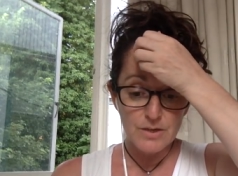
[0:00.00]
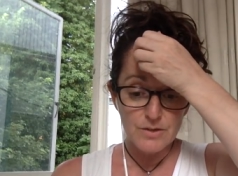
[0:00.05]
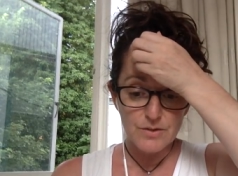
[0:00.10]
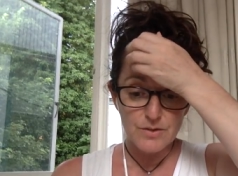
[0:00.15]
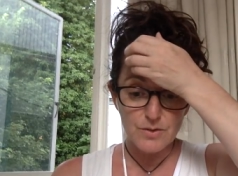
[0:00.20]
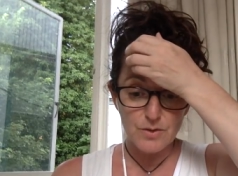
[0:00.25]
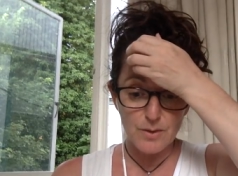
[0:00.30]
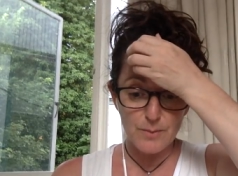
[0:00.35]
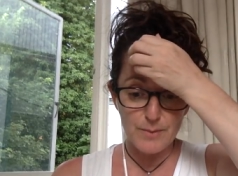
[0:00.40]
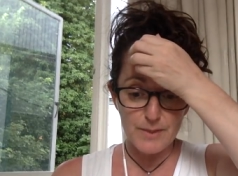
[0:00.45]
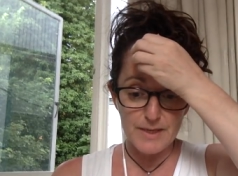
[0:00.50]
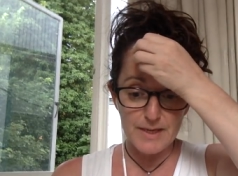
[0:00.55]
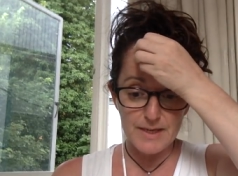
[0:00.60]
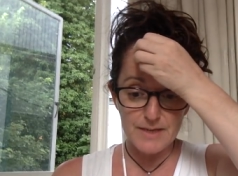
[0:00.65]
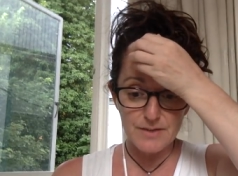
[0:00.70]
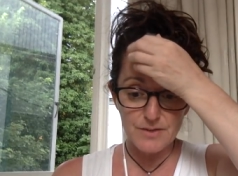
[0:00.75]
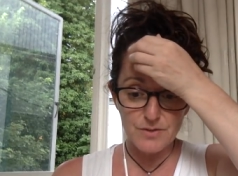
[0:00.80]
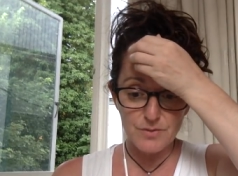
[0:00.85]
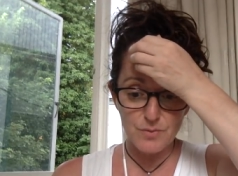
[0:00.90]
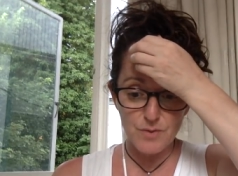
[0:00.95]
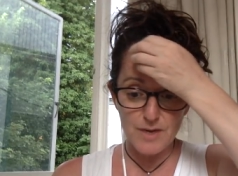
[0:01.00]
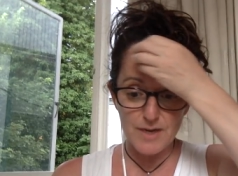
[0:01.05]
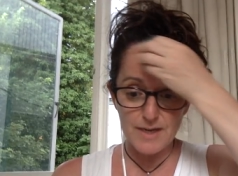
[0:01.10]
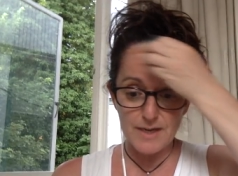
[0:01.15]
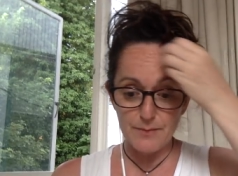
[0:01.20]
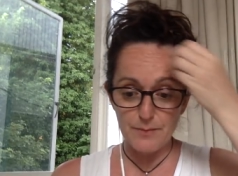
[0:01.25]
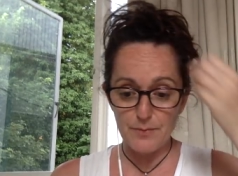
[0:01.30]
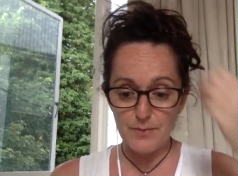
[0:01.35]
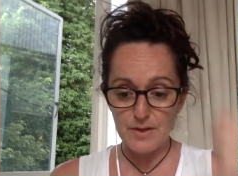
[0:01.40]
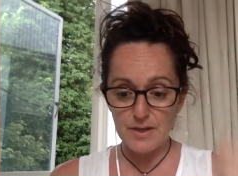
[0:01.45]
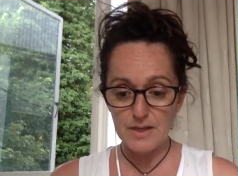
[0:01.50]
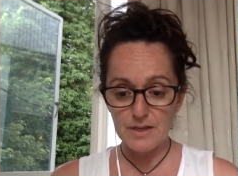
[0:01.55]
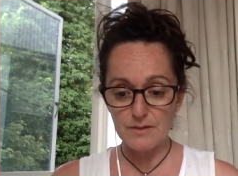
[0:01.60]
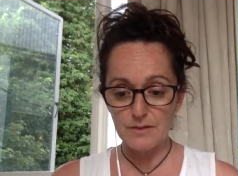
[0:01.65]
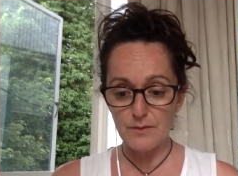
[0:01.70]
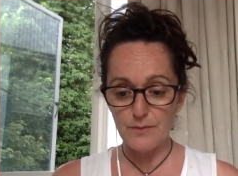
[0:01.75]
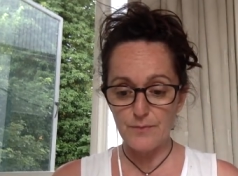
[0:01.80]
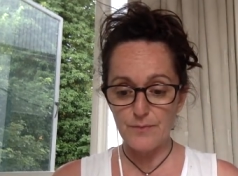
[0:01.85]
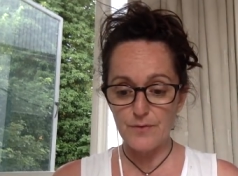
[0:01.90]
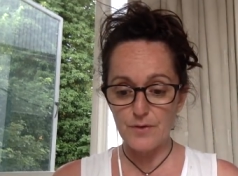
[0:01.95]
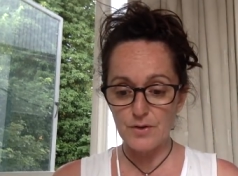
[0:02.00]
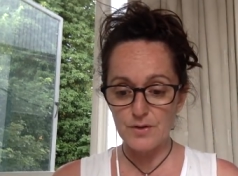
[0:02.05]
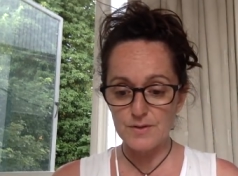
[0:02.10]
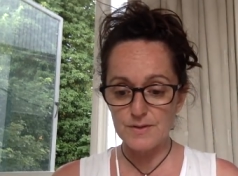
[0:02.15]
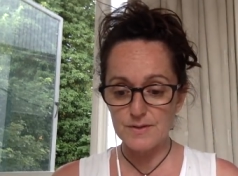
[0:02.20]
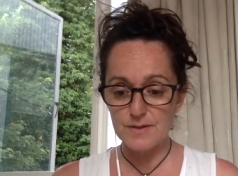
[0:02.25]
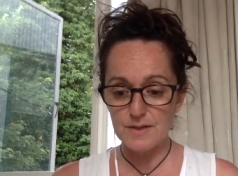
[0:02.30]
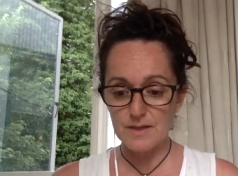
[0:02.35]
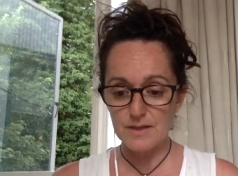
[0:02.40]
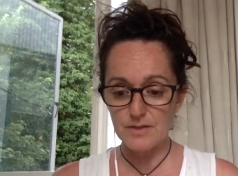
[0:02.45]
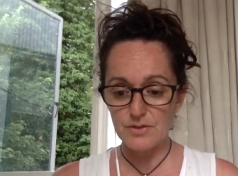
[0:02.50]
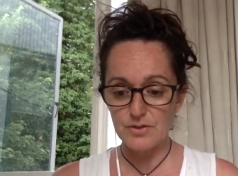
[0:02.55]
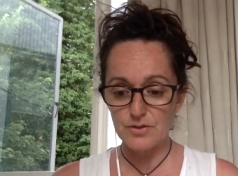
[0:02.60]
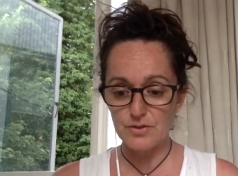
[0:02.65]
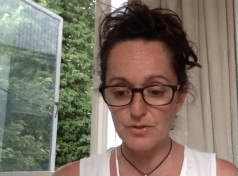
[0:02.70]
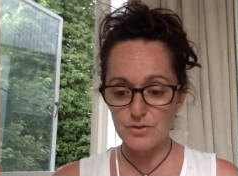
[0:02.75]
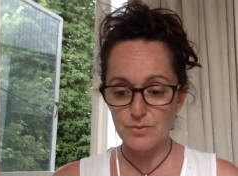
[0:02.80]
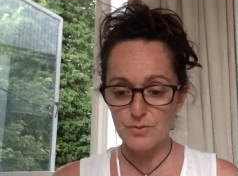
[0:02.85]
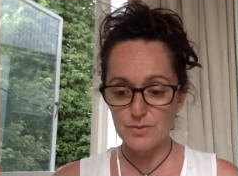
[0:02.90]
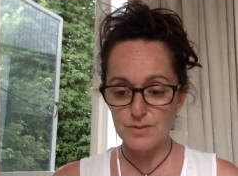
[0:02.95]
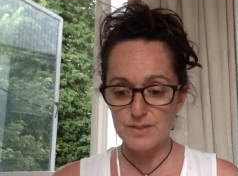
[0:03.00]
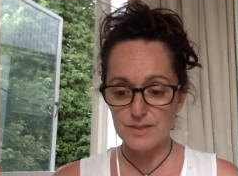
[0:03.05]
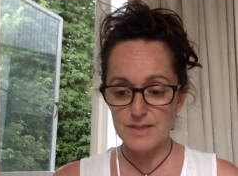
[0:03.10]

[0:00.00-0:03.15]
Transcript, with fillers: So I began sweating and thinking the first thing to do was